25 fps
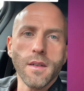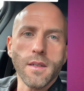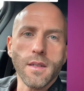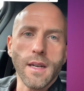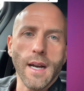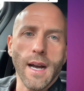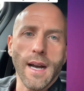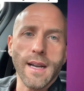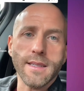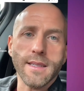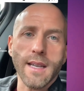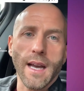
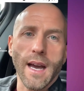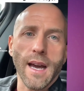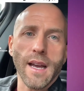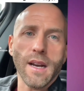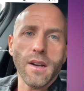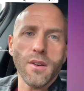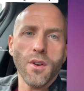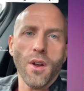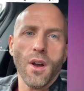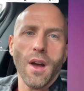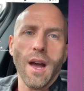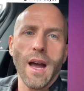Guys, I
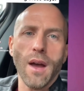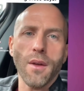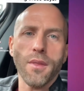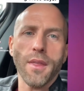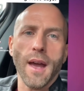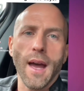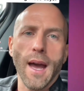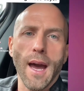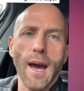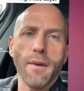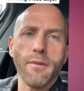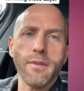don't know how
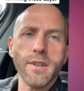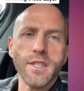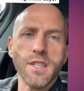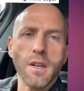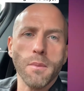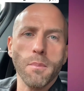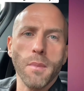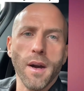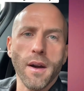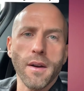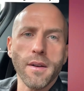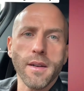the average
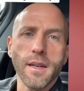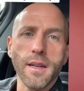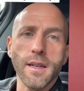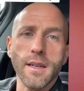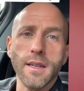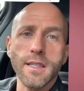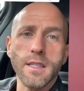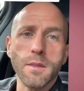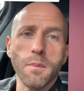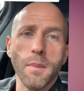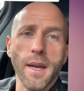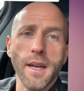American
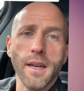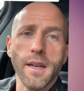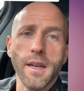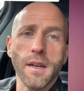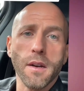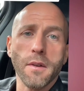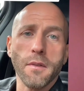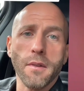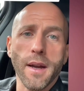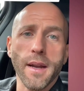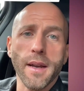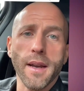is
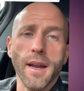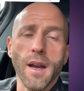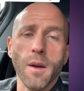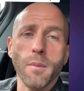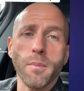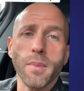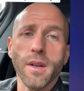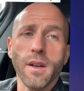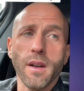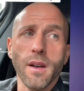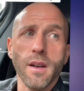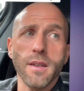making it right now,
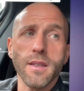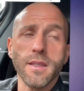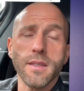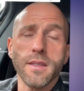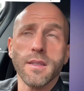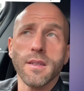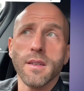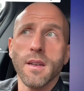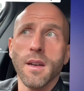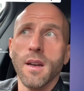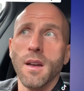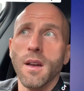
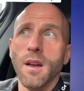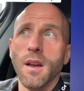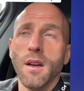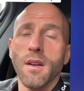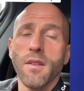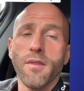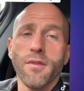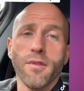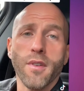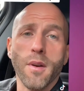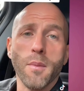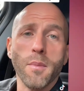because
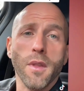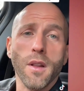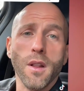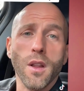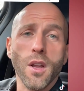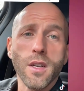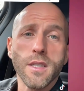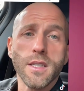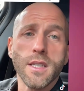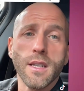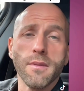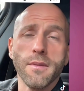from the
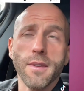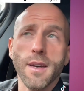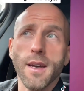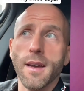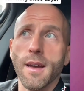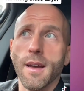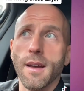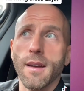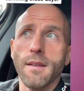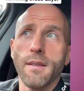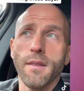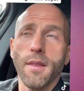looks of
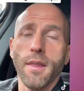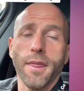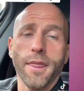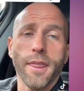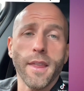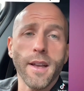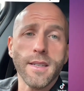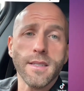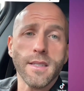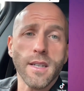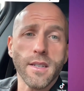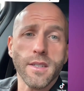it,
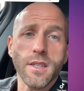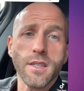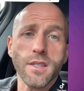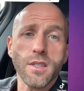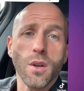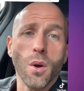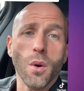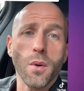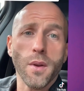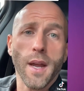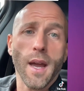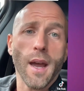things are
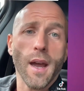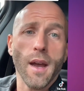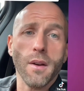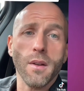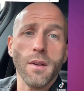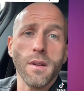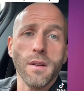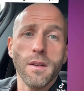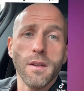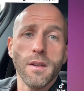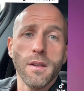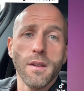just going to
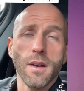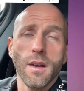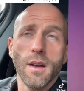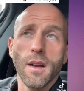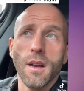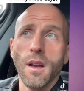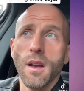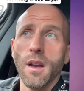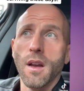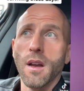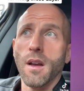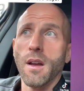hell.
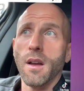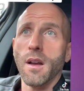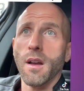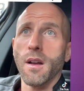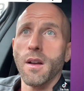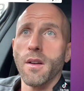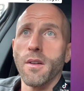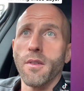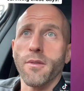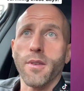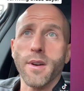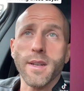
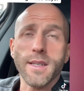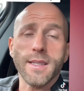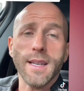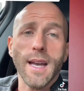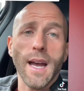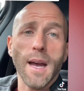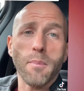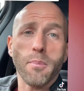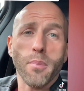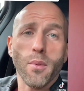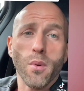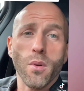For
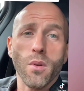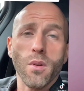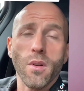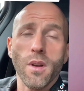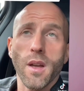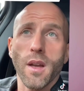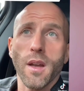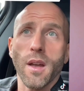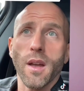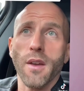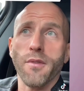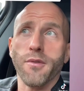example,
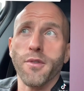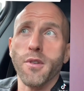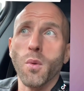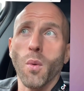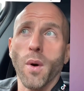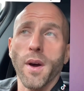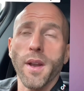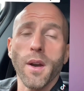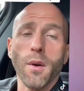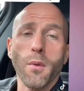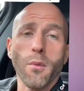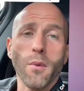if you
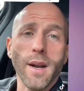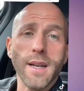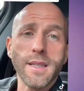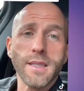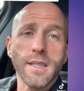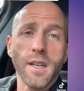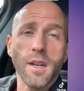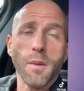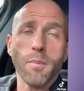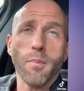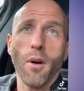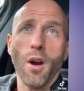want to
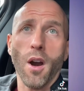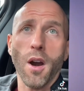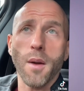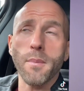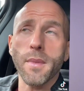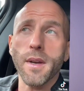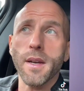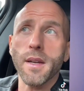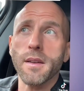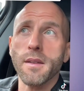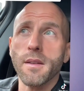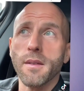rent an
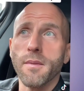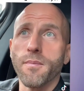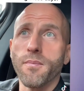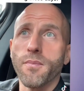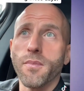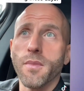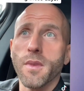apartment,